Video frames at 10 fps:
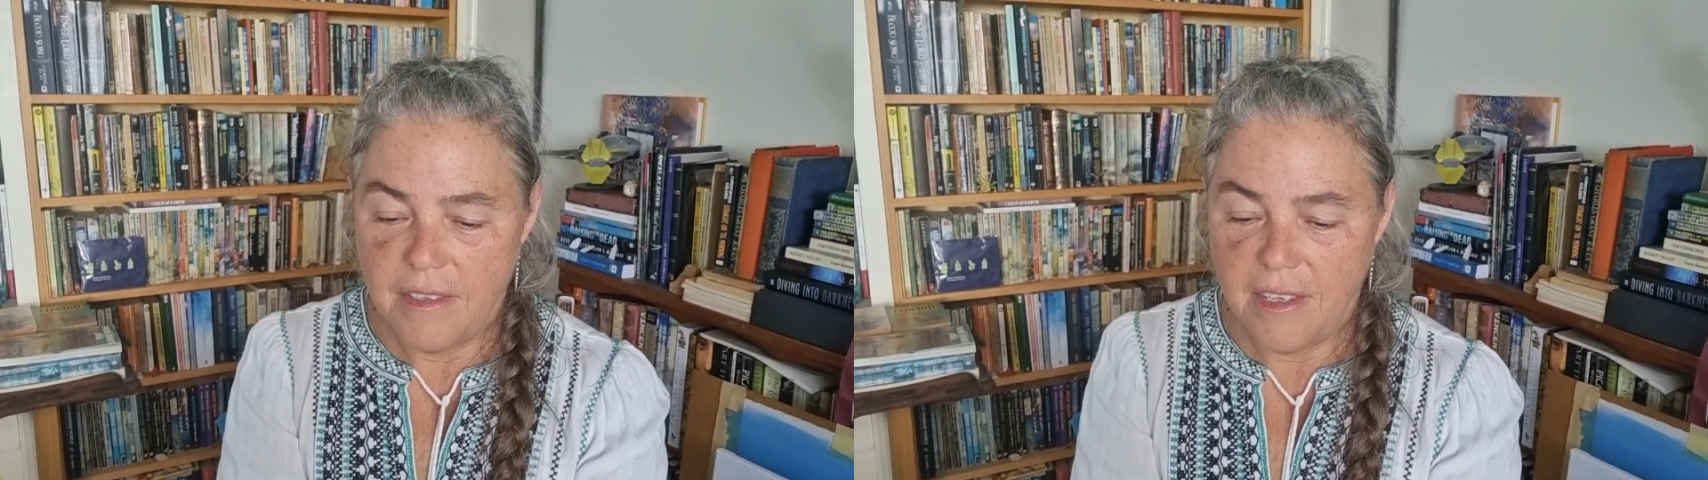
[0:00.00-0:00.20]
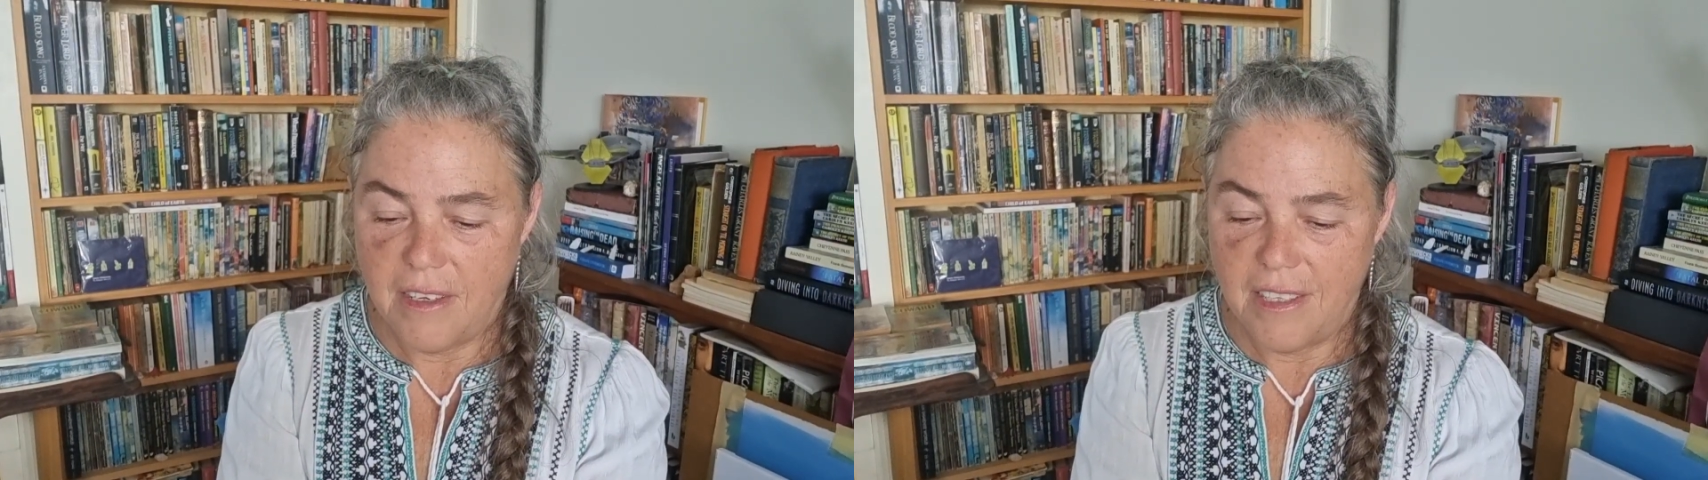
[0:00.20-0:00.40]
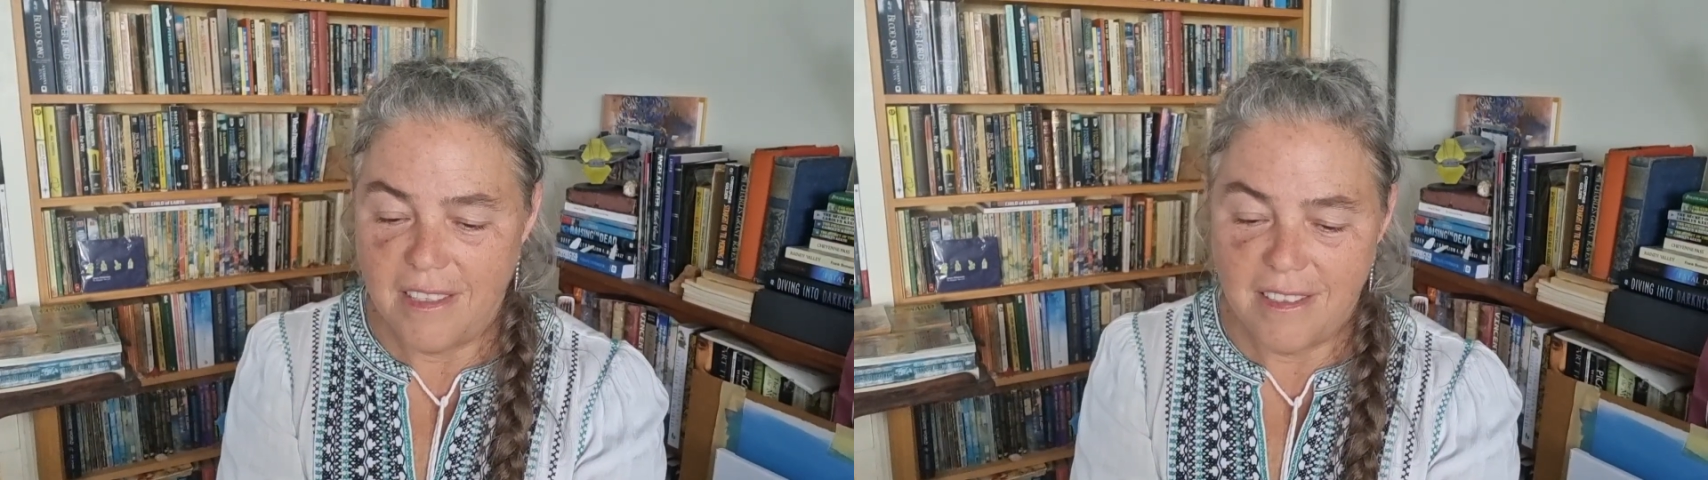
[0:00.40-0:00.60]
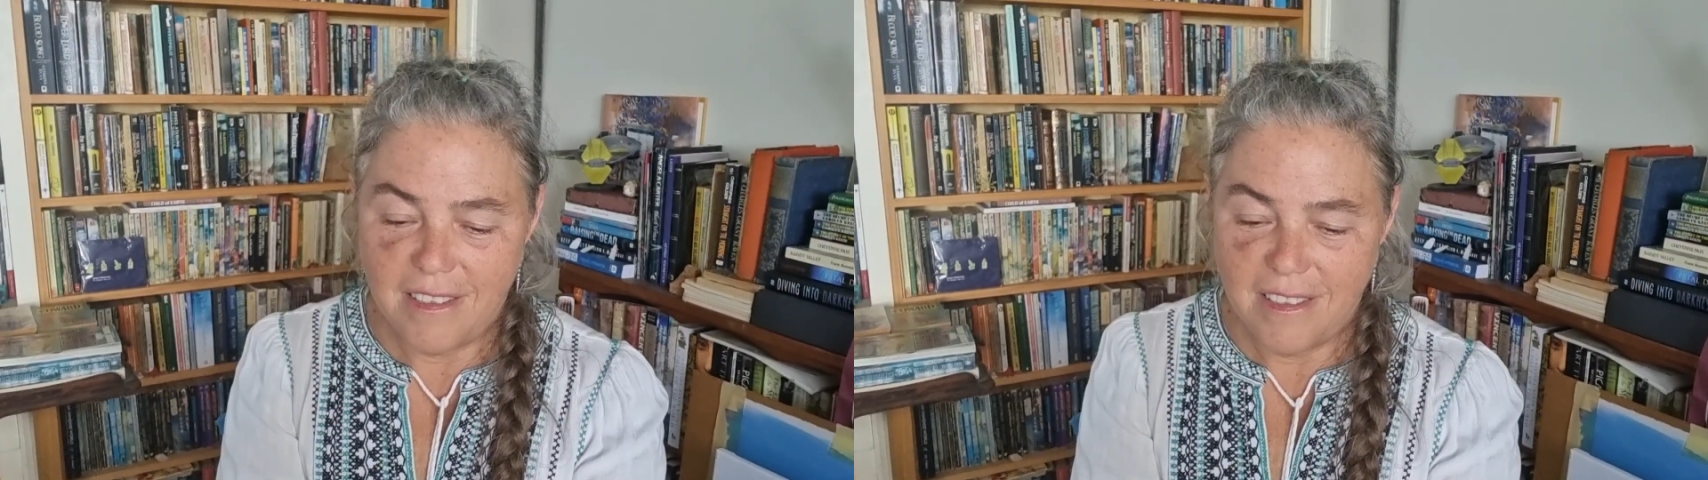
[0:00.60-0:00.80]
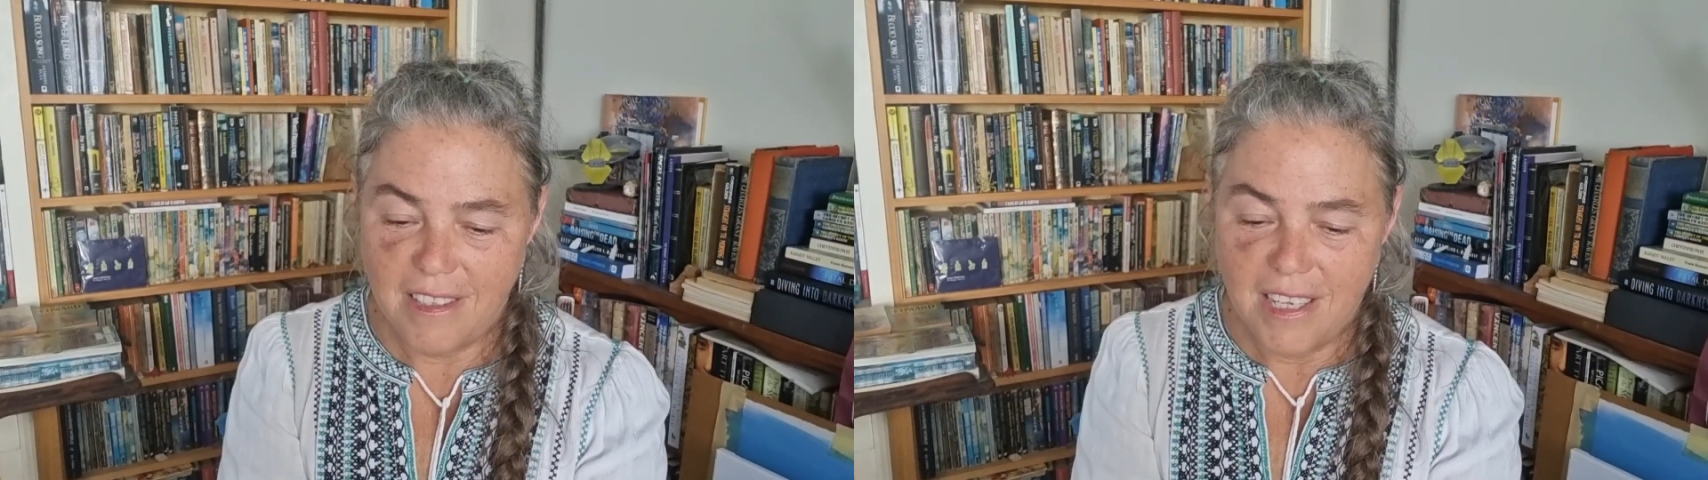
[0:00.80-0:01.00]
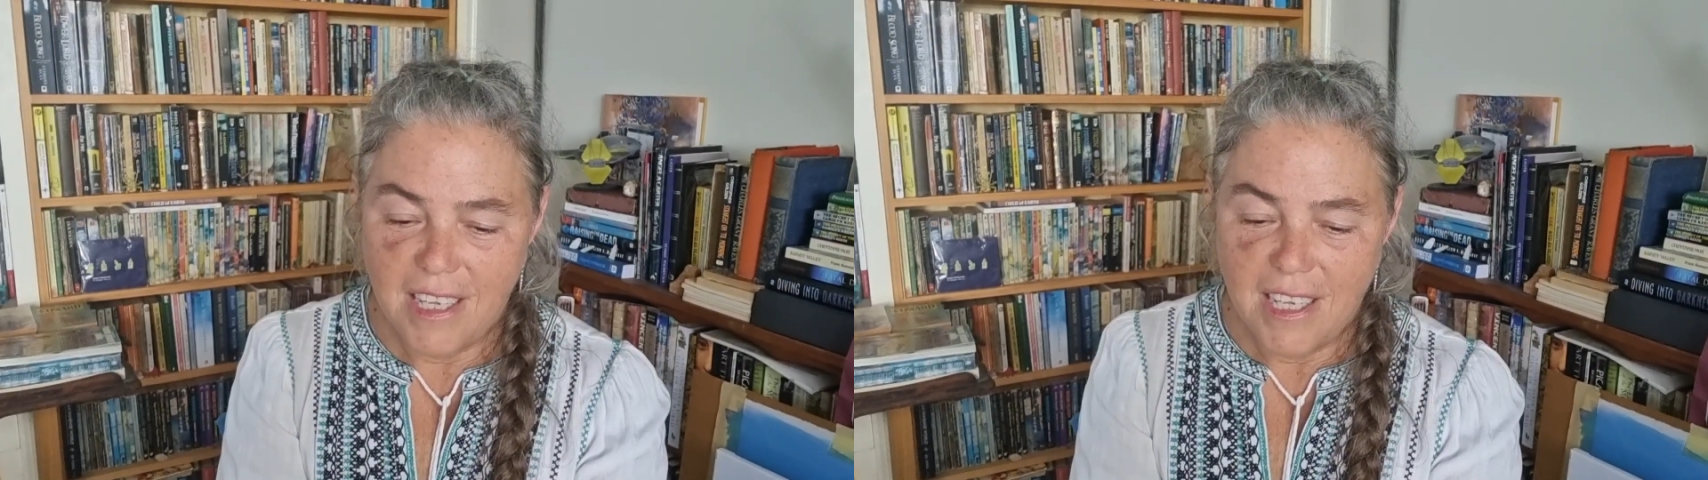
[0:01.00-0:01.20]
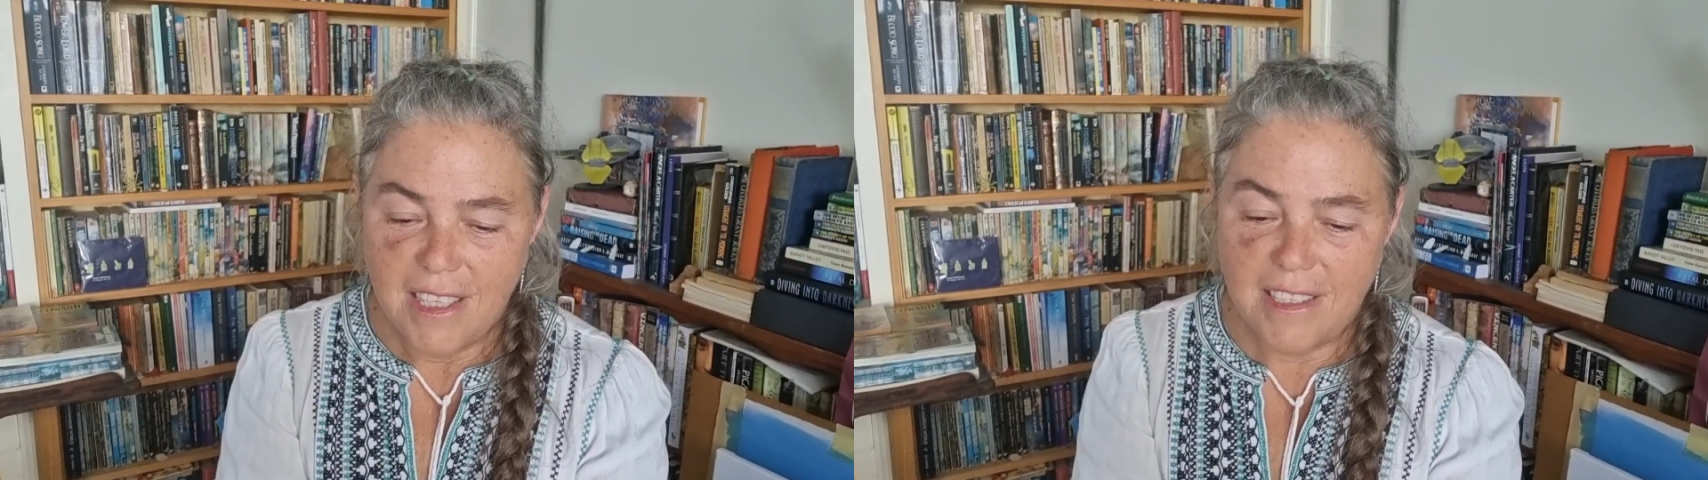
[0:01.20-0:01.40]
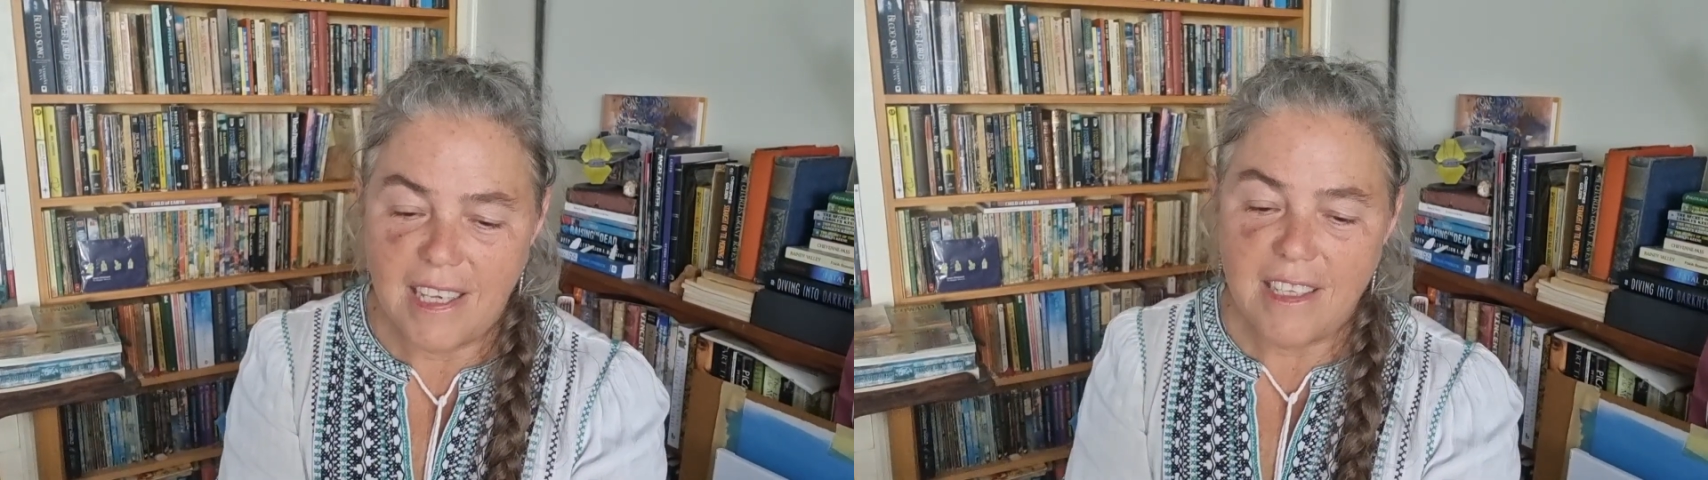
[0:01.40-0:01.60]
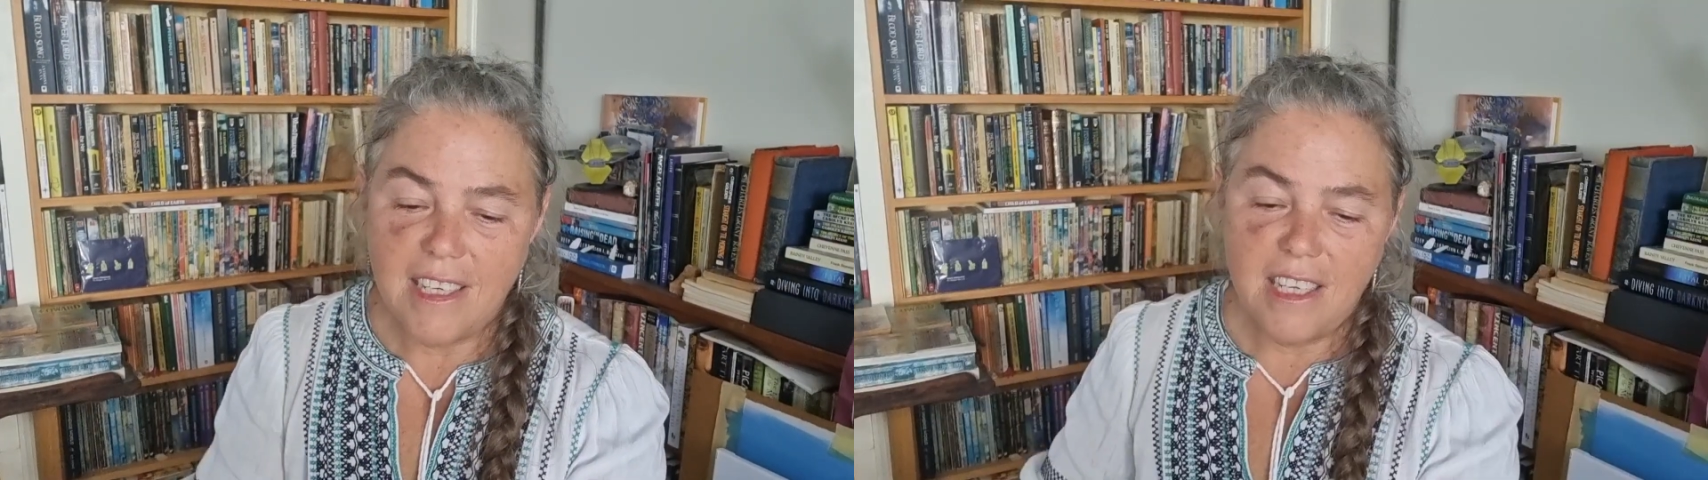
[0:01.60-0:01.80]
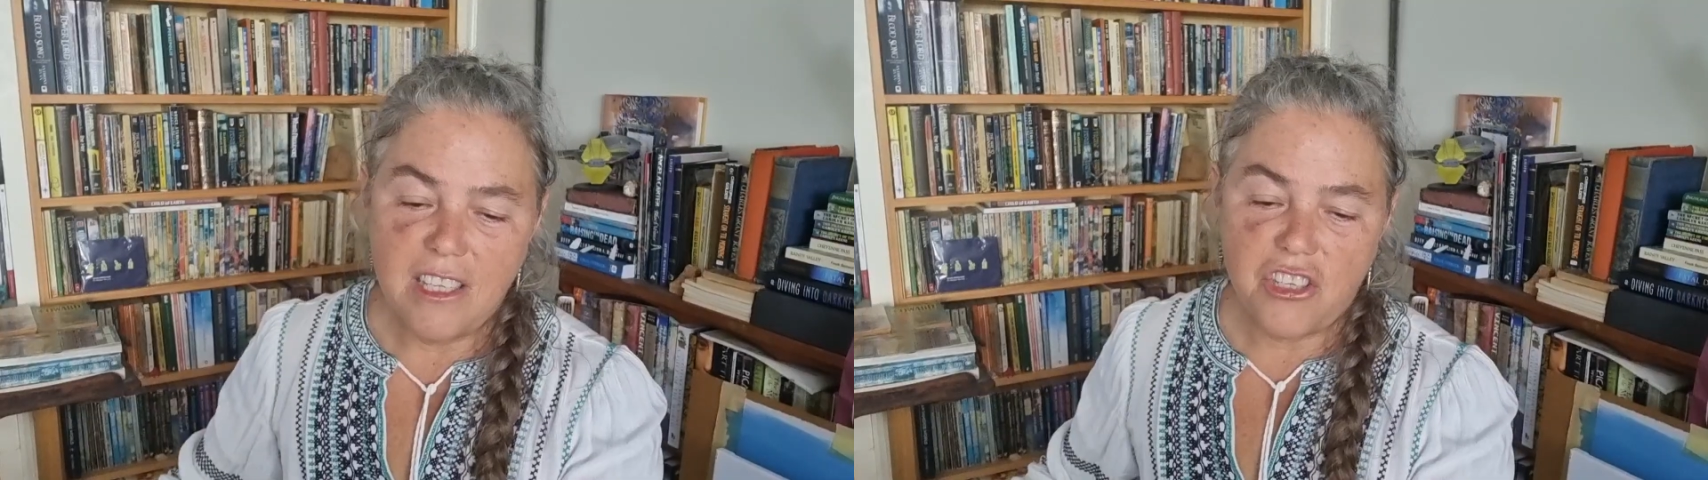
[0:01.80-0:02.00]
Oh yes.
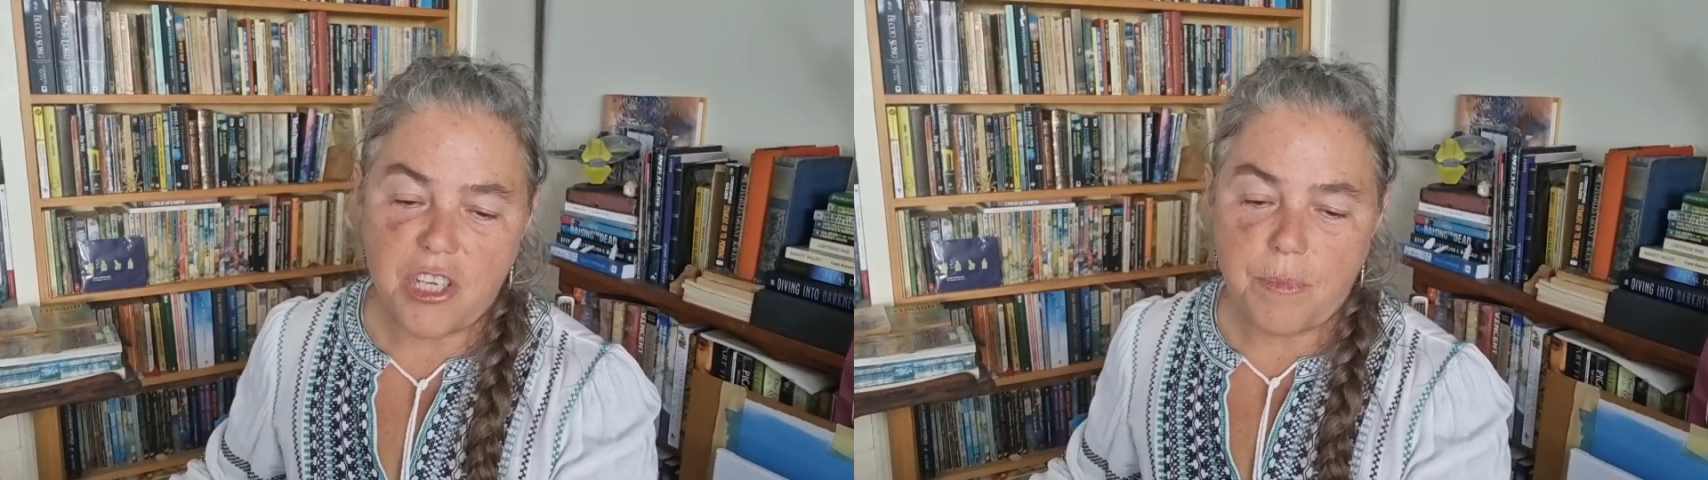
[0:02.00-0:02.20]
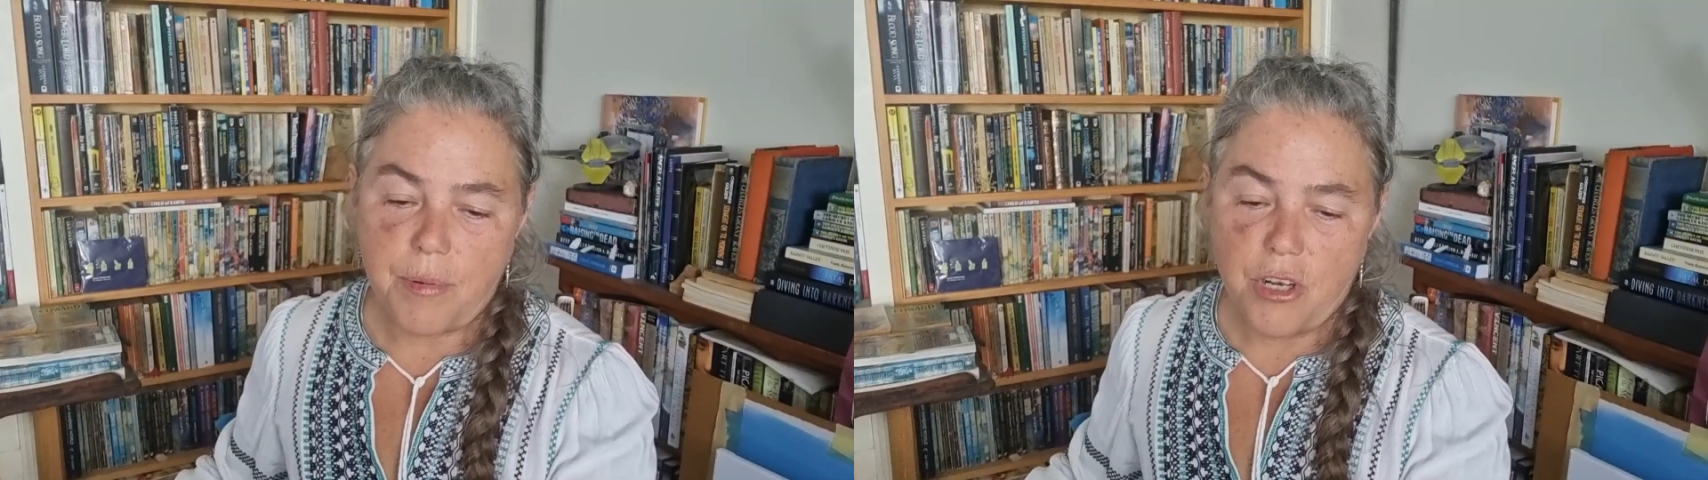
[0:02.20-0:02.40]
Suddenly the ship